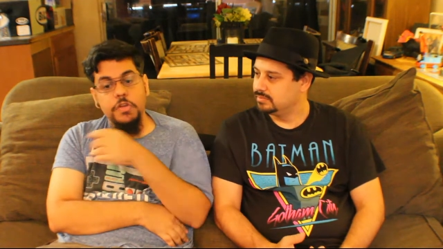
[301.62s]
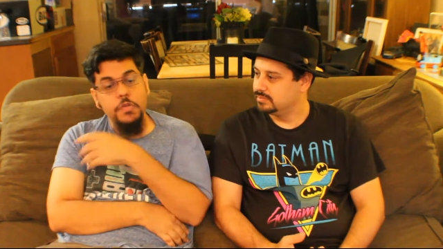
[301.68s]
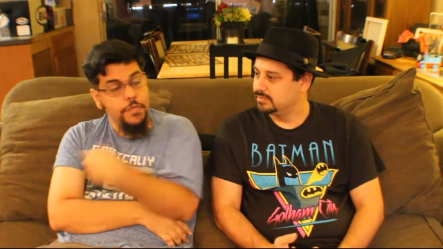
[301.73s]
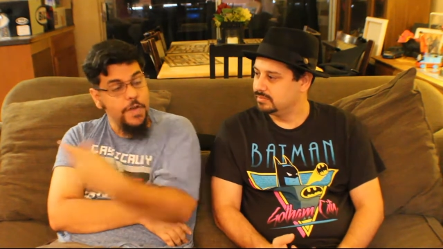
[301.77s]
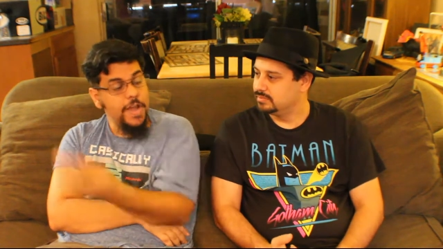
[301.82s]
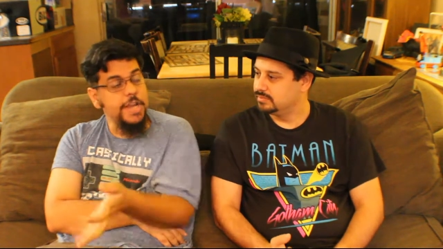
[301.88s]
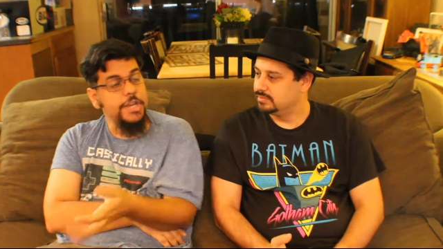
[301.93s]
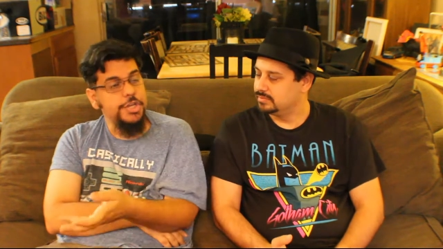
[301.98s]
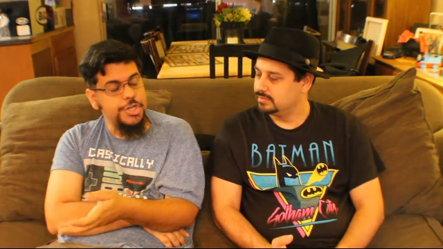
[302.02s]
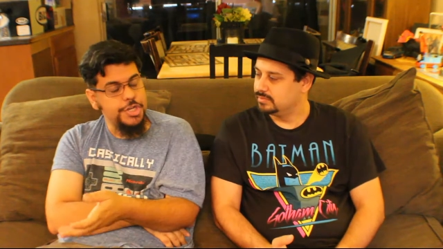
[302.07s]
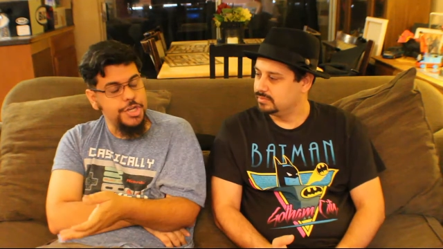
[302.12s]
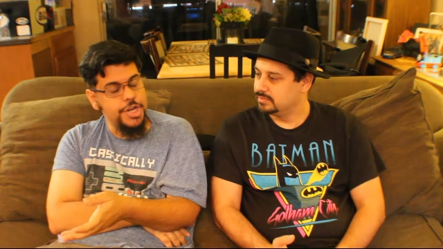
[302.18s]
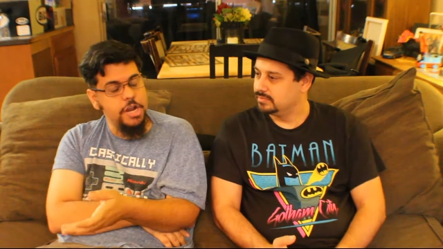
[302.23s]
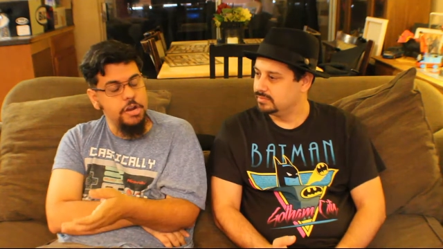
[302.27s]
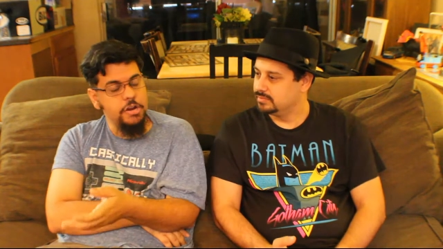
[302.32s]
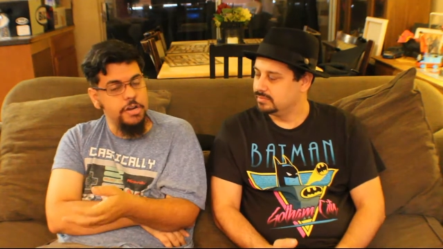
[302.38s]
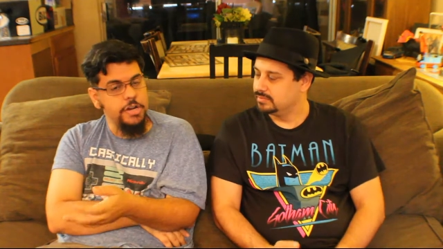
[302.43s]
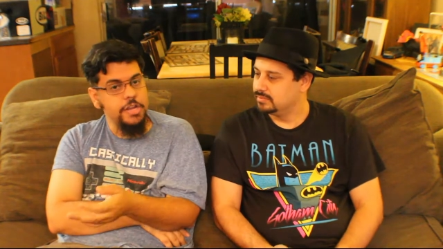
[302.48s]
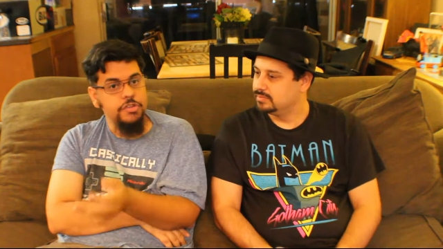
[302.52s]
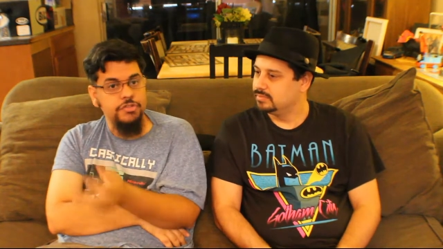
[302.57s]
Speaker 1: you find
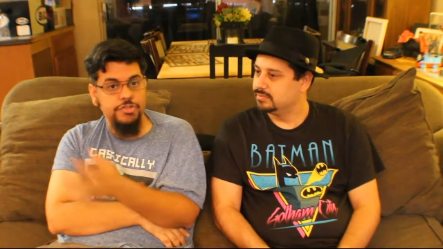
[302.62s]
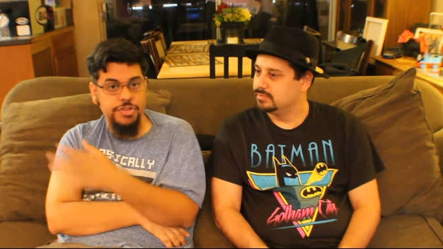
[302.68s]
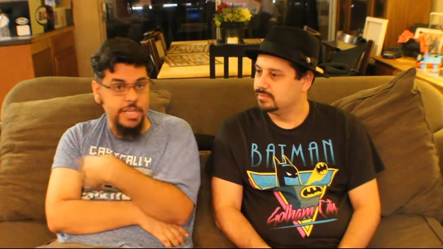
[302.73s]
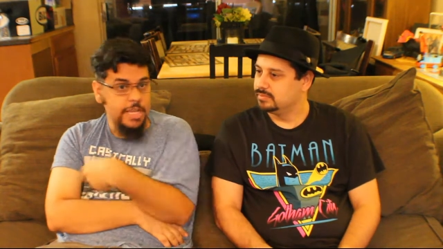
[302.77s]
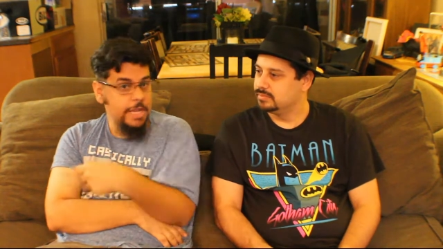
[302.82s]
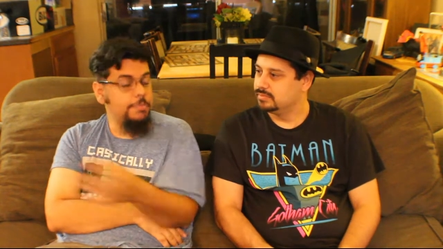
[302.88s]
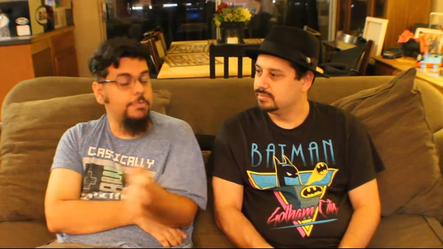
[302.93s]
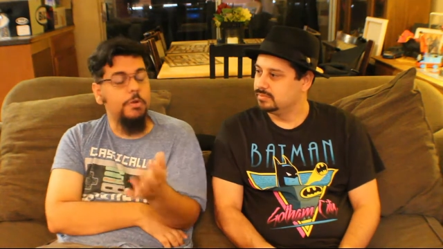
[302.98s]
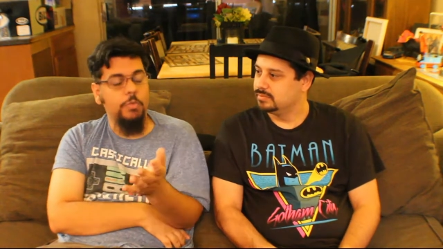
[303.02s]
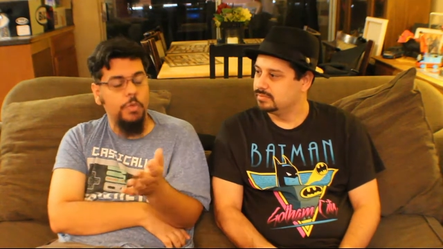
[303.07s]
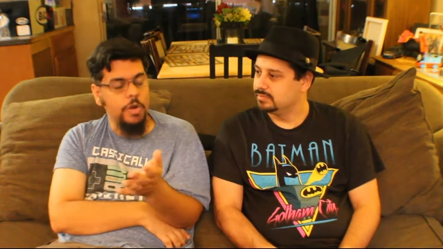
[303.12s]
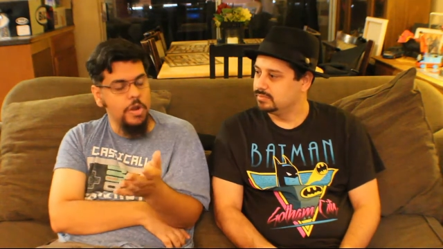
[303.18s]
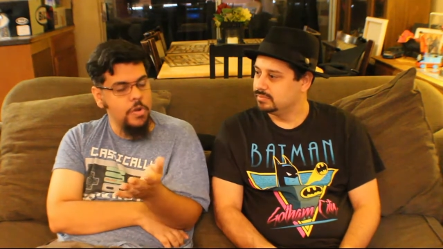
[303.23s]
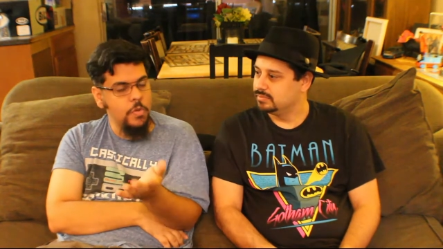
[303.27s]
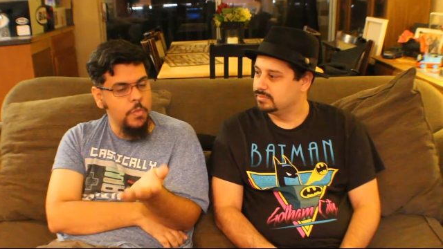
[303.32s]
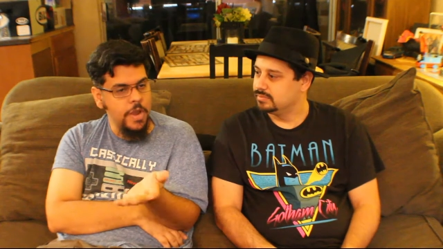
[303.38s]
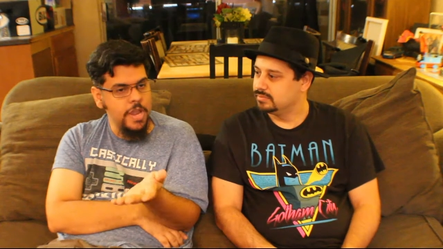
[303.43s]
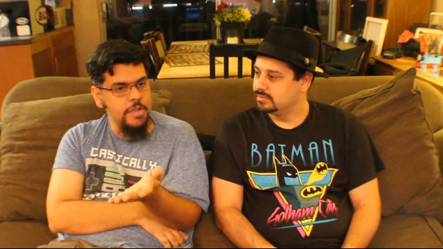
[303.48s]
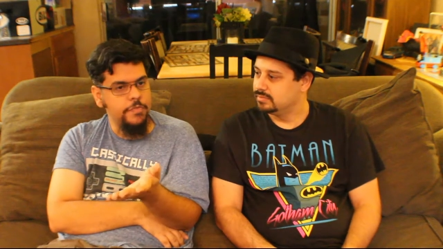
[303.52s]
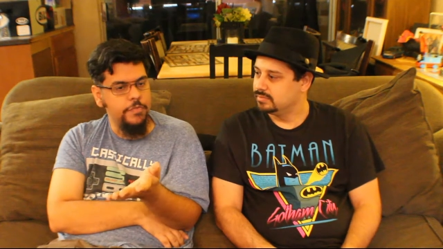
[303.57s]
Sherry, she keeps on running
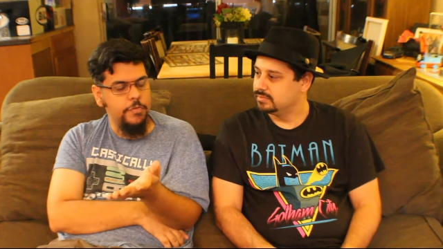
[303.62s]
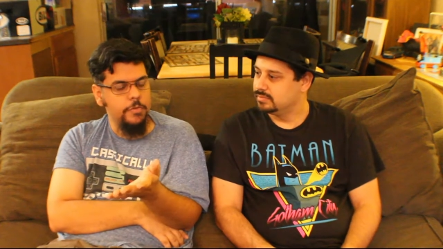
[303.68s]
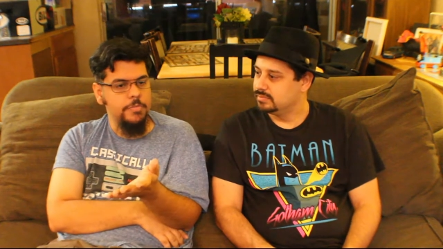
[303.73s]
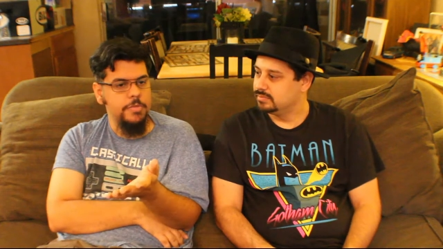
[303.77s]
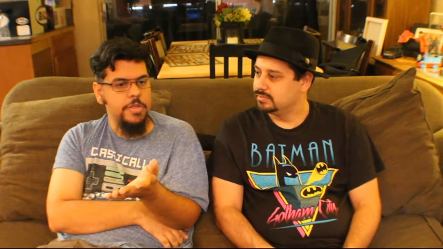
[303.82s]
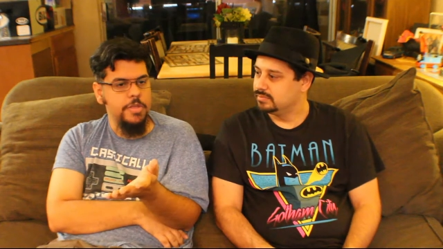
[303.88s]
away from